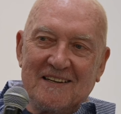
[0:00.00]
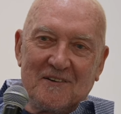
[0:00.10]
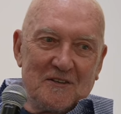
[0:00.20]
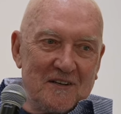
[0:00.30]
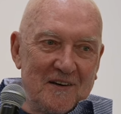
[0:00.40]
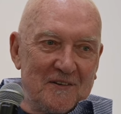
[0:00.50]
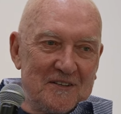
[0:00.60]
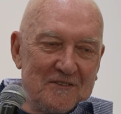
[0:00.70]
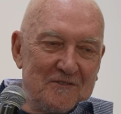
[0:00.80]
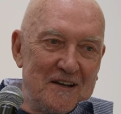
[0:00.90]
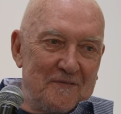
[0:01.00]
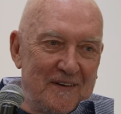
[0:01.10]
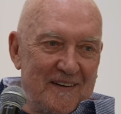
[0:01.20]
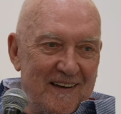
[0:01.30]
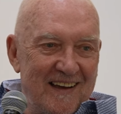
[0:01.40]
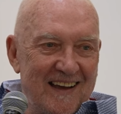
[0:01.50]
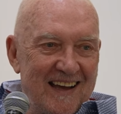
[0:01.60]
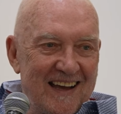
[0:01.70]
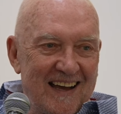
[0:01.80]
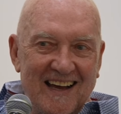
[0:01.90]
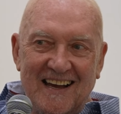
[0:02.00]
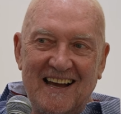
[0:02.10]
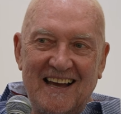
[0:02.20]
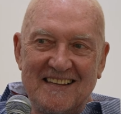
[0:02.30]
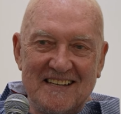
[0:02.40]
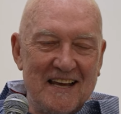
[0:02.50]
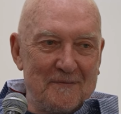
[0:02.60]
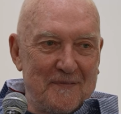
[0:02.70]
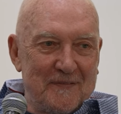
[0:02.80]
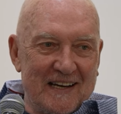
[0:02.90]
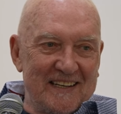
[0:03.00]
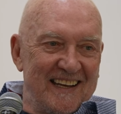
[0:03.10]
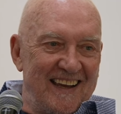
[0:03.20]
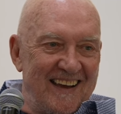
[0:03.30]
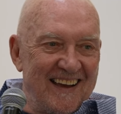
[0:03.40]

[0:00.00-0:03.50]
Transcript: on the river. Isn't that funny?